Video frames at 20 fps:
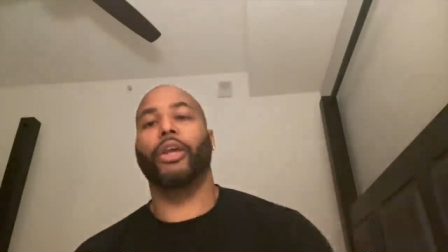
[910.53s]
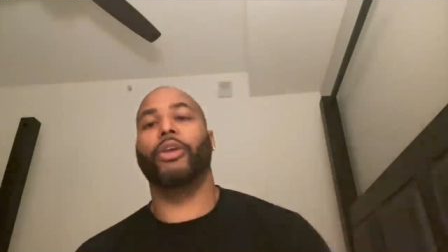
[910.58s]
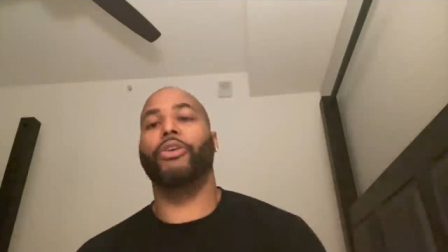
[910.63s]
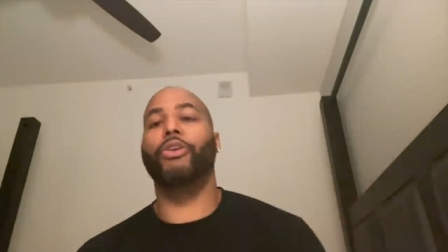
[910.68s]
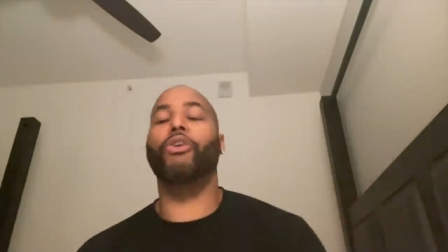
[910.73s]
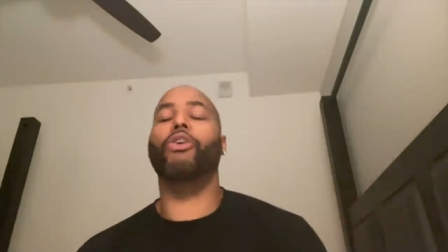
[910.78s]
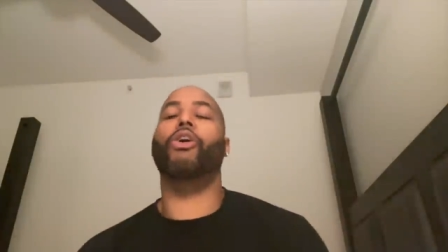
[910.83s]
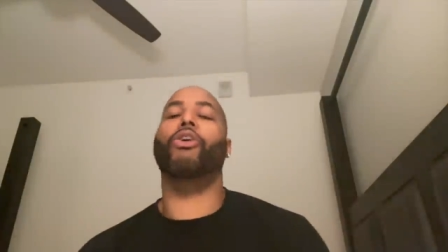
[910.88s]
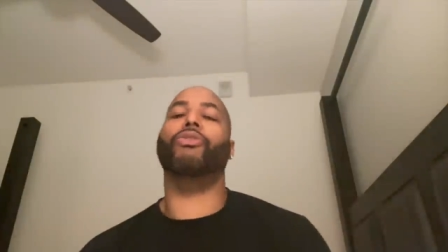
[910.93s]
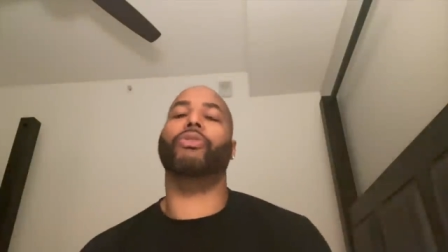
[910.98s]

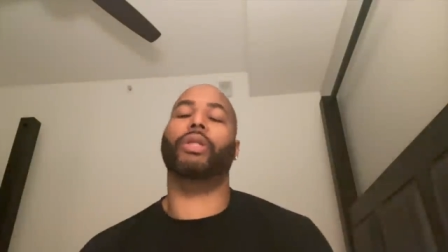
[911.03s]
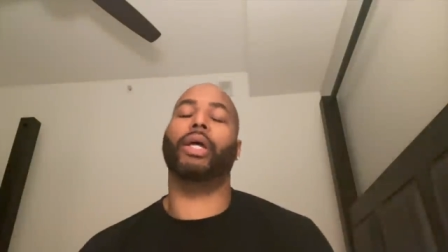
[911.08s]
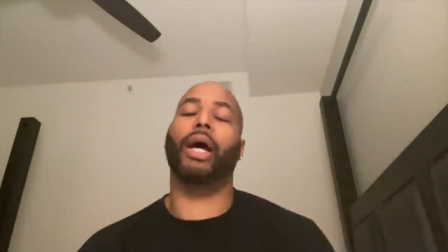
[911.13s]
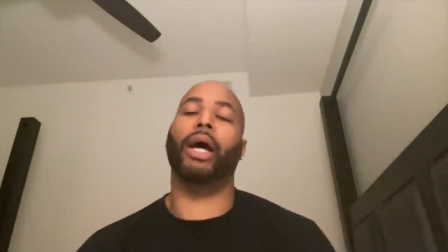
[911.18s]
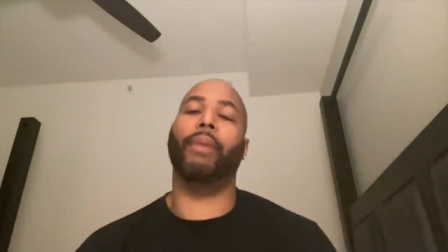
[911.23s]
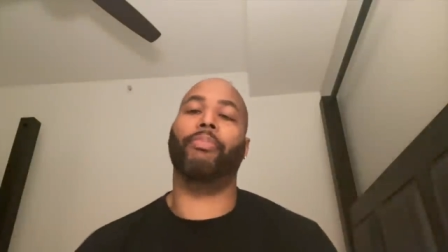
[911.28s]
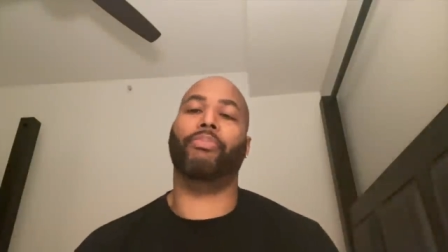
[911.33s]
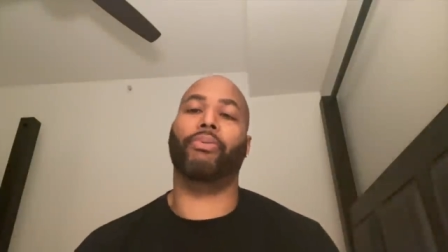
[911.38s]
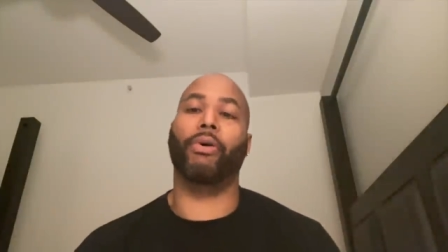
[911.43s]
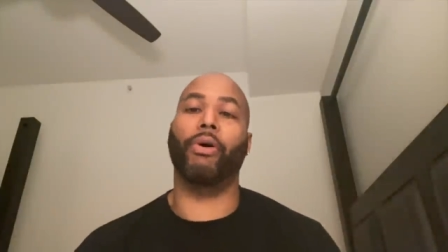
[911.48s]
you gonna
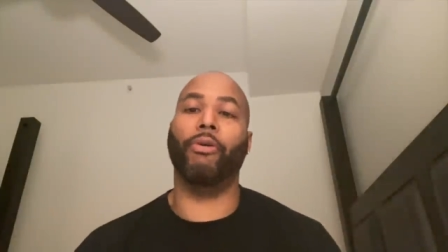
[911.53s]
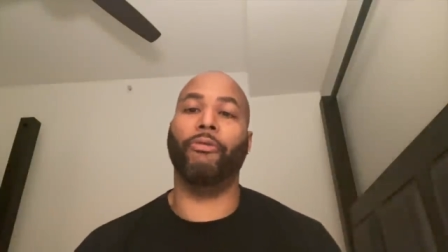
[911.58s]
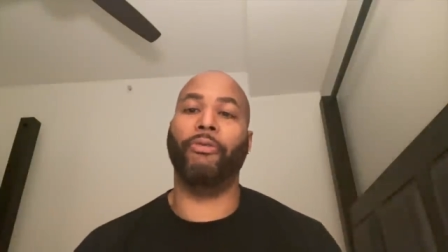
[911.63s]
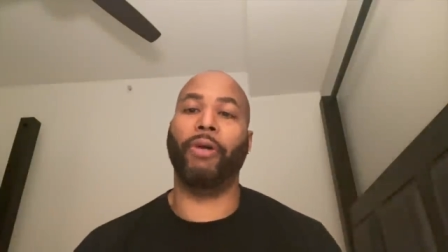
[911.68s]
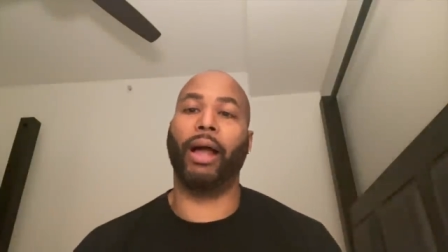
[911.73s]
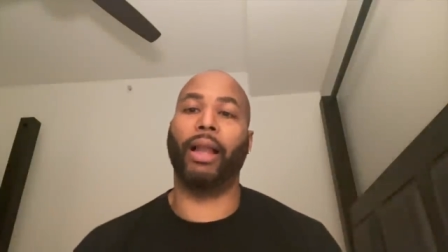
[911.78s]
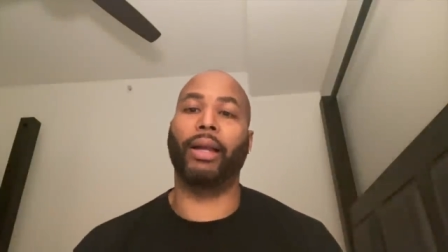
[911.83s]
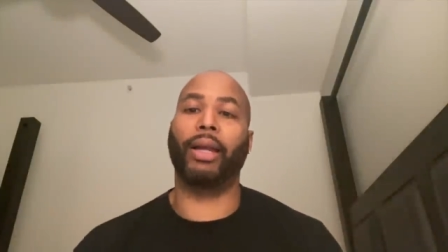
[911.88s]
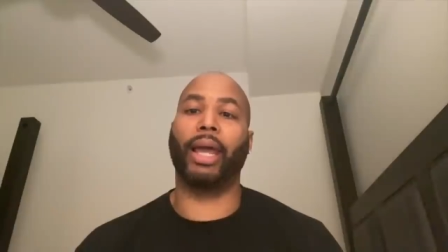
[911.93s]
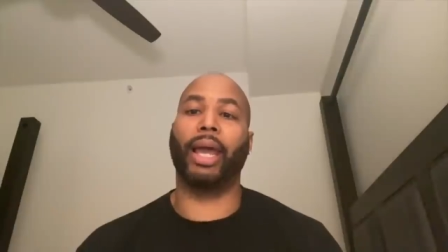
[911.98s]
start
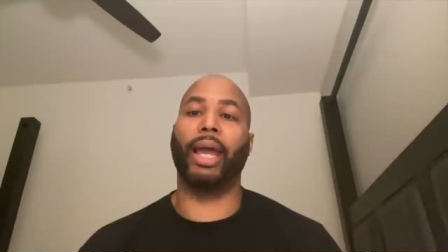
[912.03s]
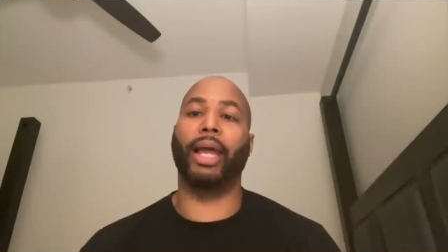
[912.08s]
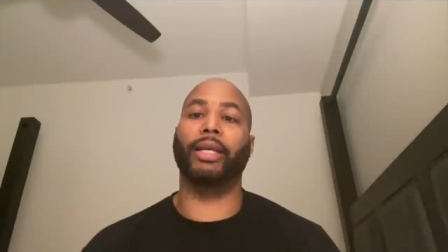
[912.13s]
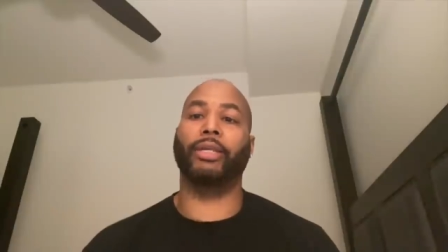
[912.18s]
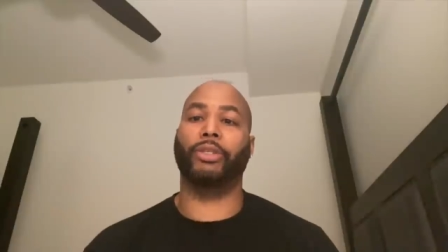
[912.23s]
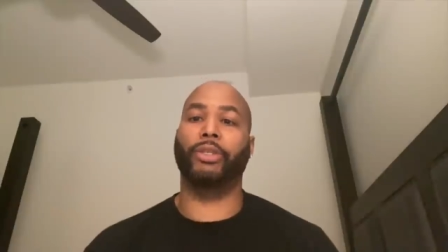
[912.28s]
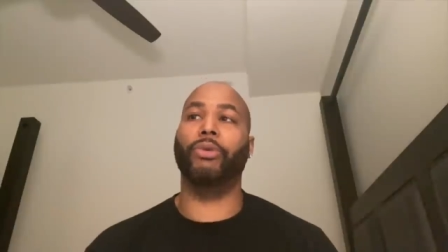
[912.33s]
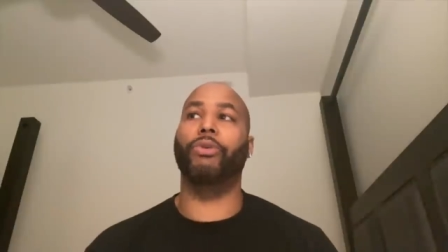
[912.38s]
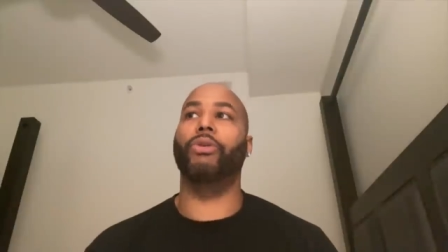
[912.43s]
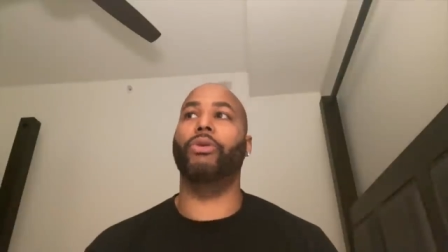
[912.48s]
profiling their ass too.